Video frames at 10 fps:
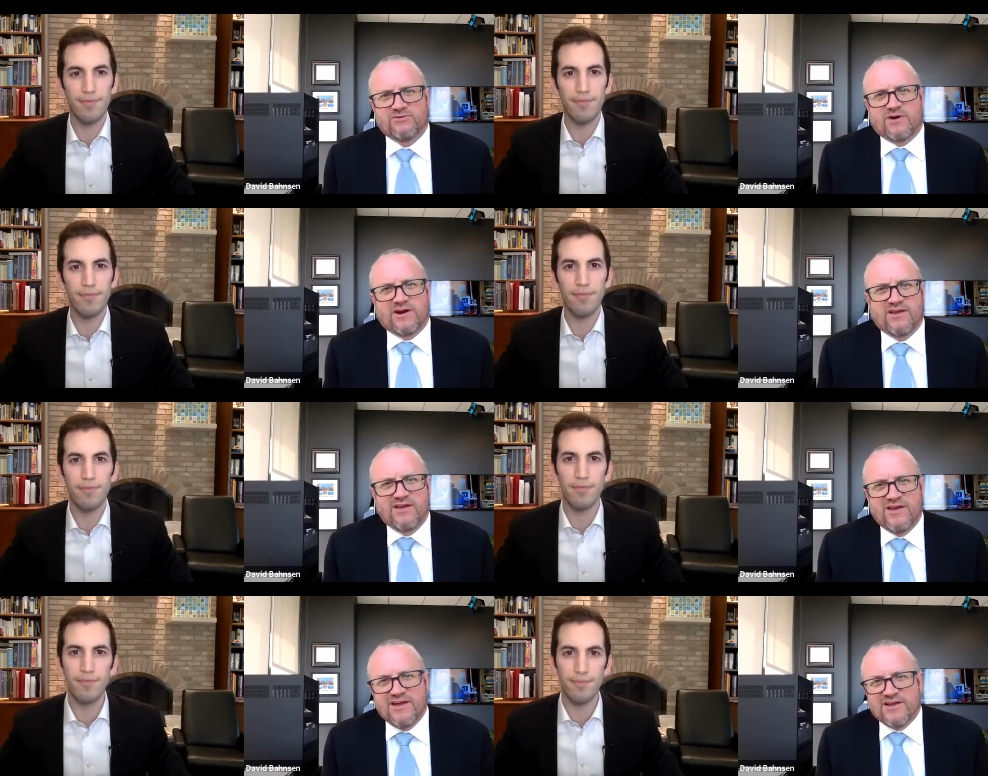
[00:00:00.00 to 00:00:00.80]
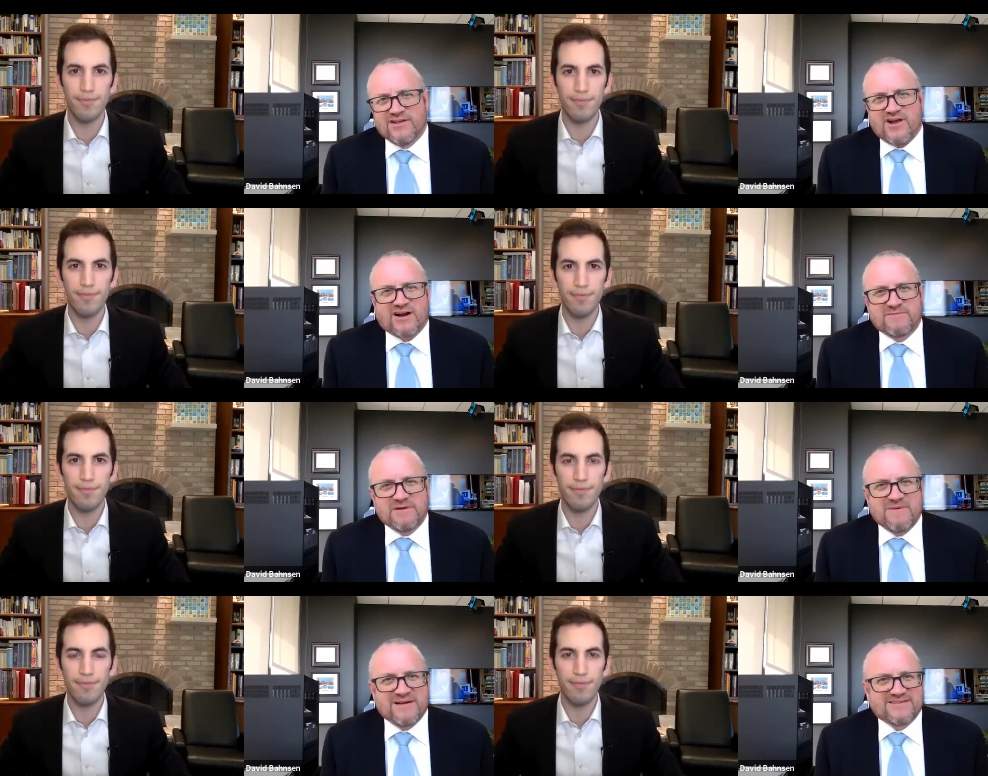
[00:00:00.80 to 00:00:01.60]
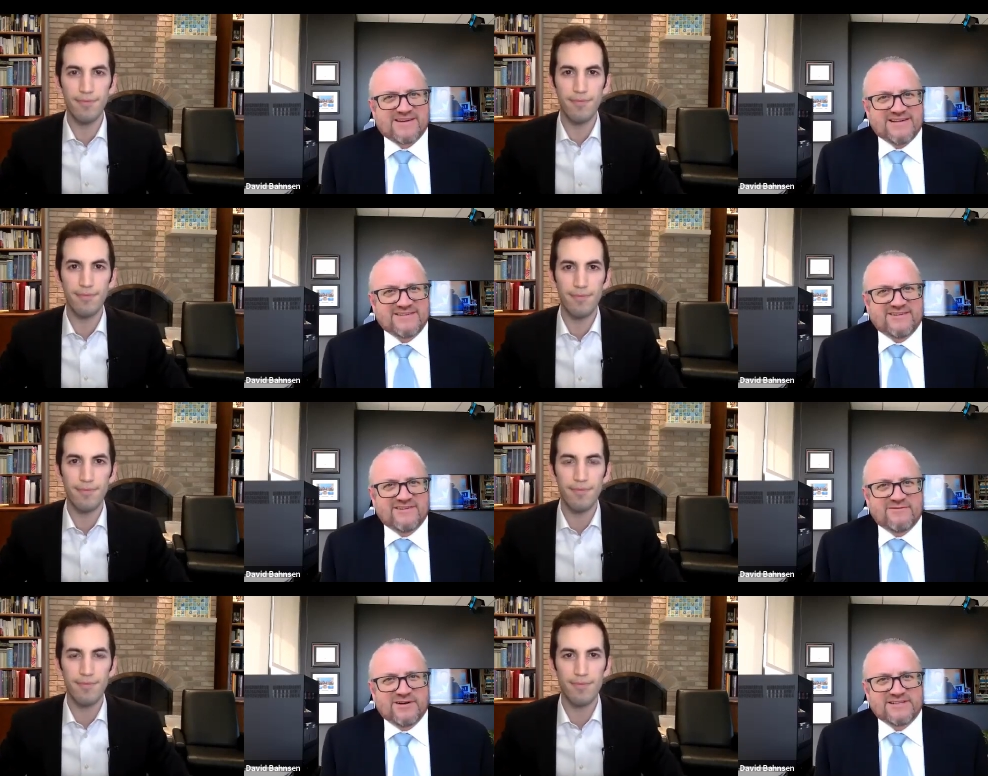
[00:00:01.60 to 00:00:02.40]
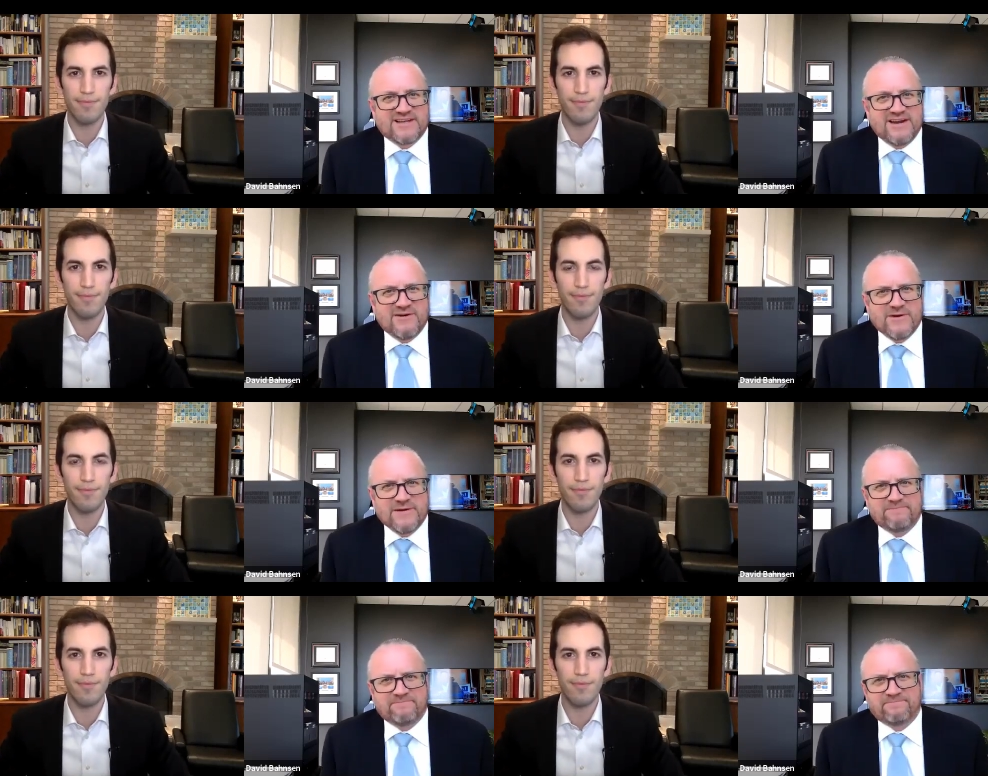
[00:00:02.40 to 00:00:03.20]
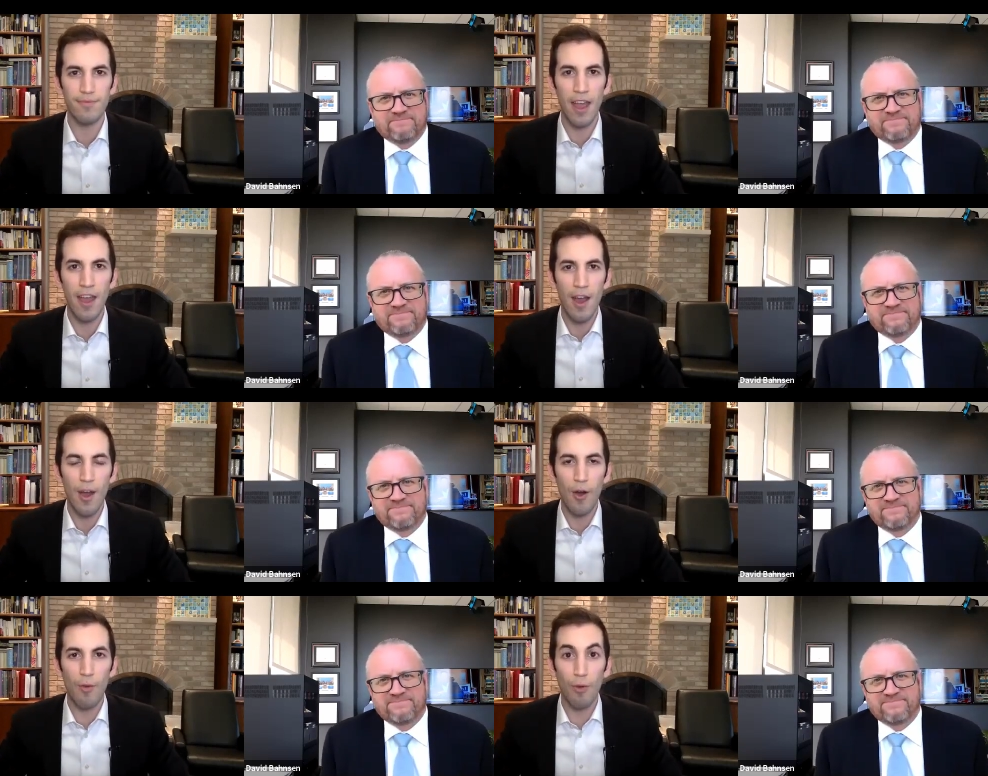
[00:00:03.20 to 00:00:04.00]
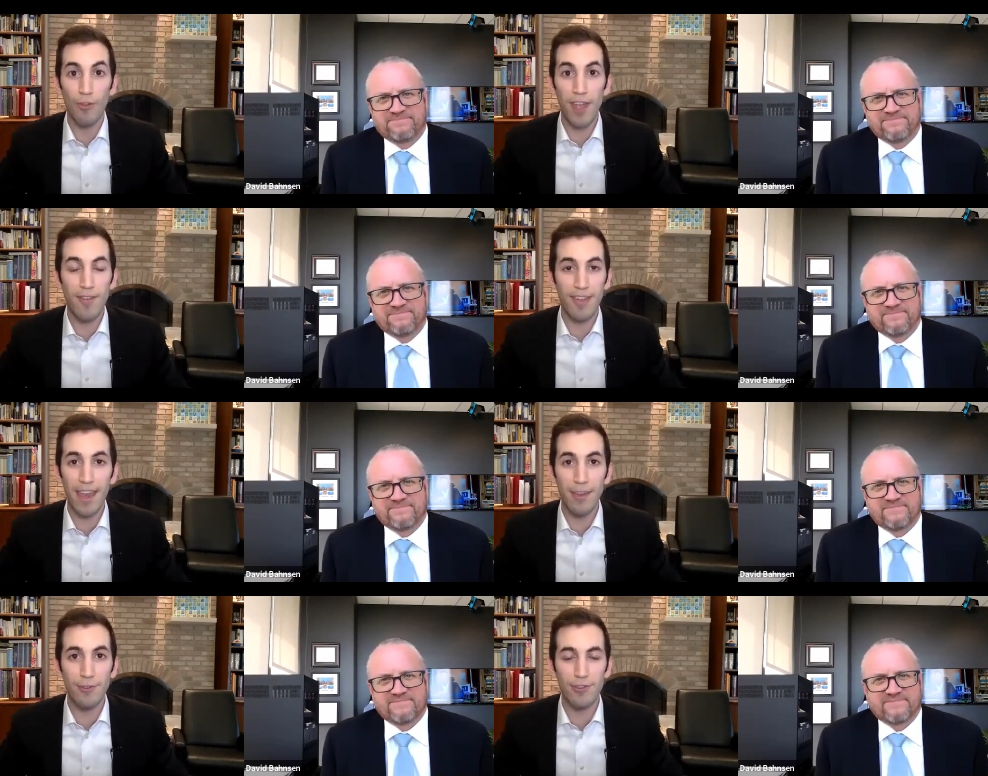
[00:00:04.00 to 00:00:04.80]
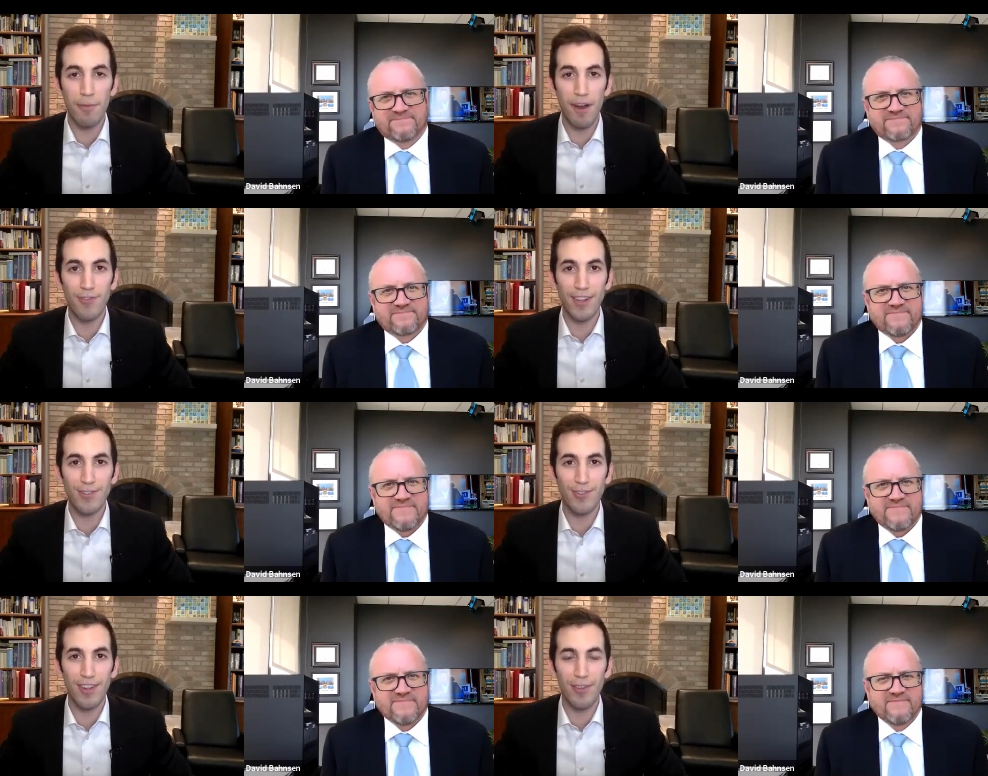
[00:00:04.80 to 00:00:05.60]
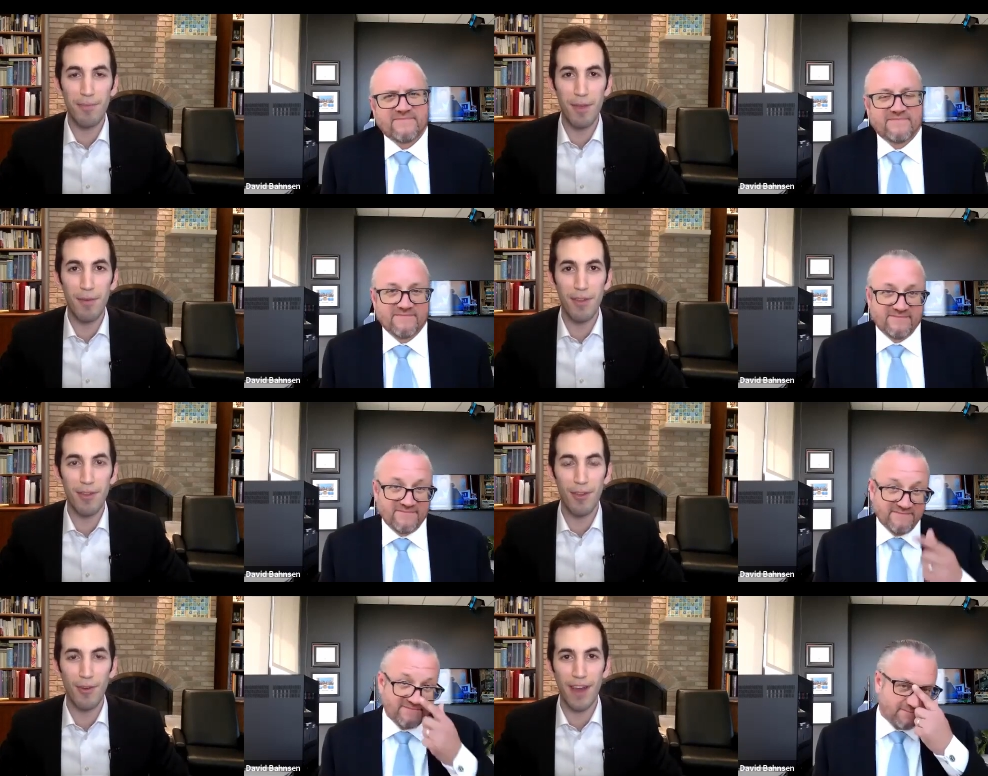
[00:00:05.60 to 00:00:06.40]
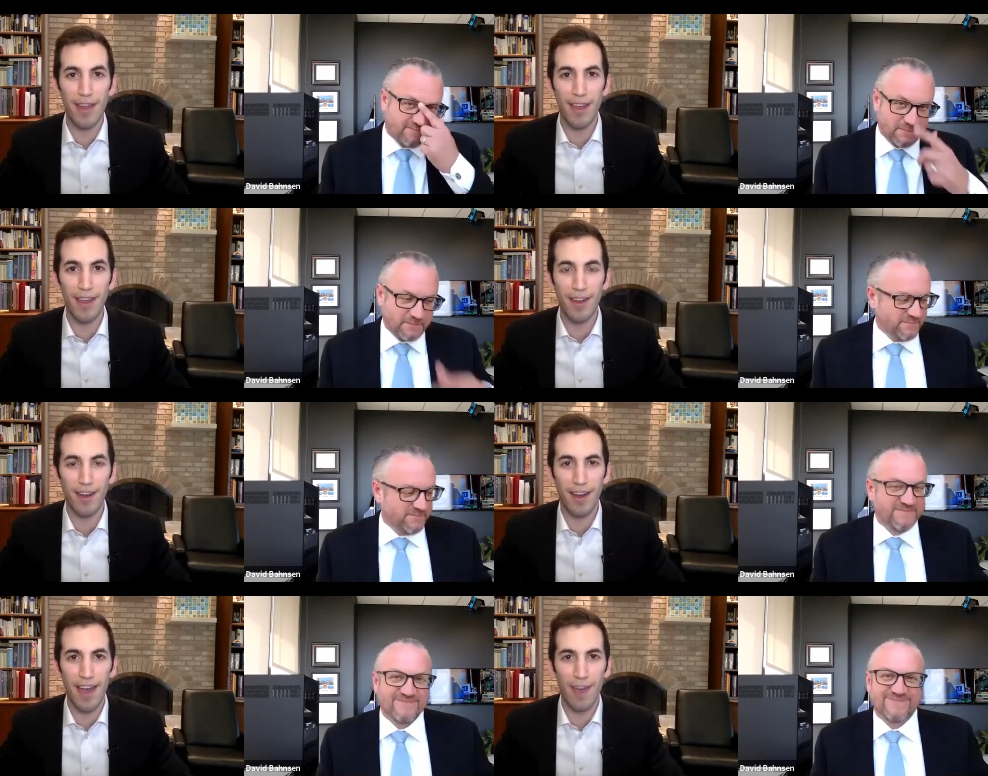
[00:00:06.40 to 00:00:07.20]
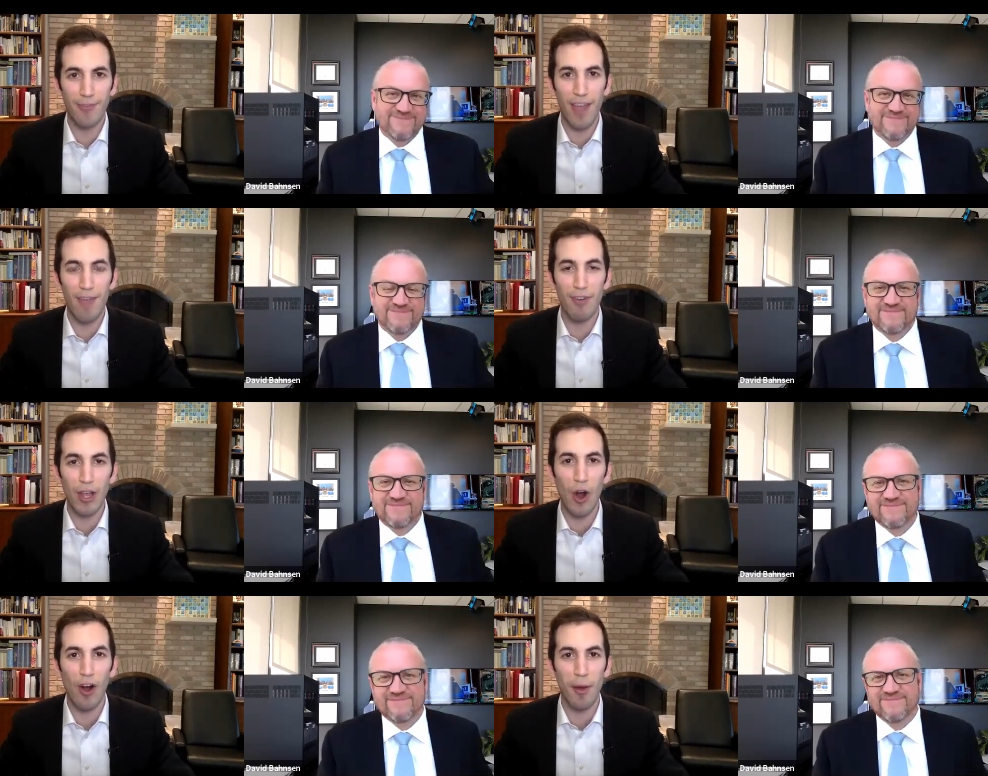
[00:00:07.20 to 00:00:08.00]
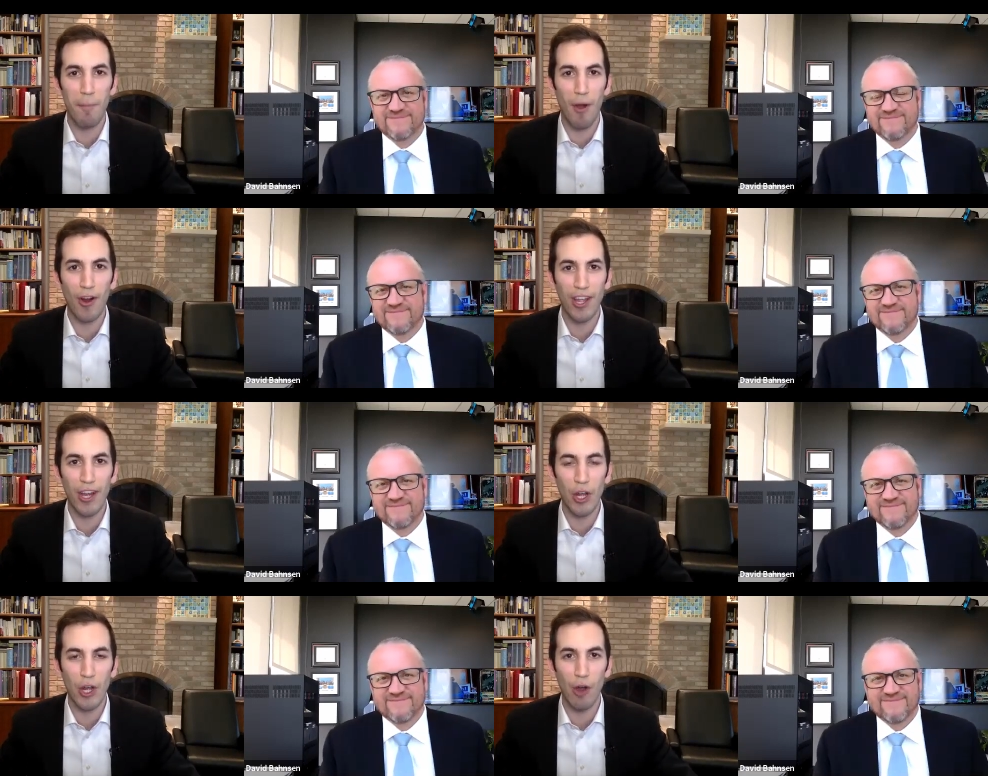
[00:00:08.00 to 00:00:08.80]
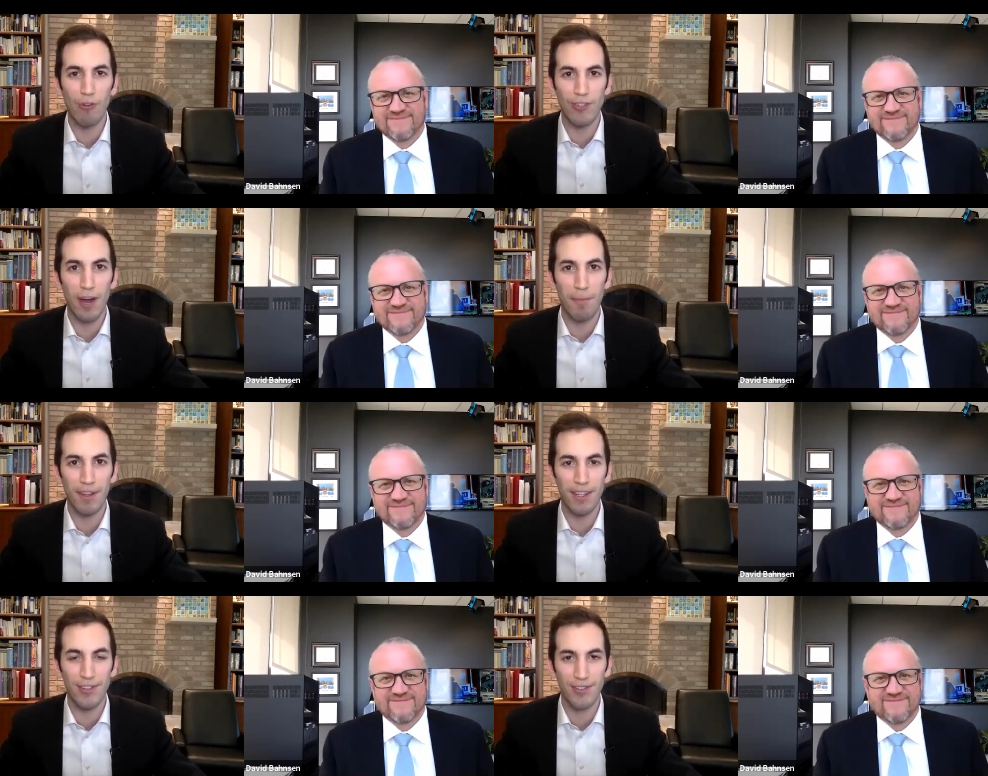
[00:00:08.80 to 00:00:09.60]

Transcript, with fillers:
Speaker 1: you want to talk to me about, Scott. So let's get into it.
Speaker 2: Well, David, thank you so much, and it's great to be with you. And I think uh, after every call, the market goes up. At least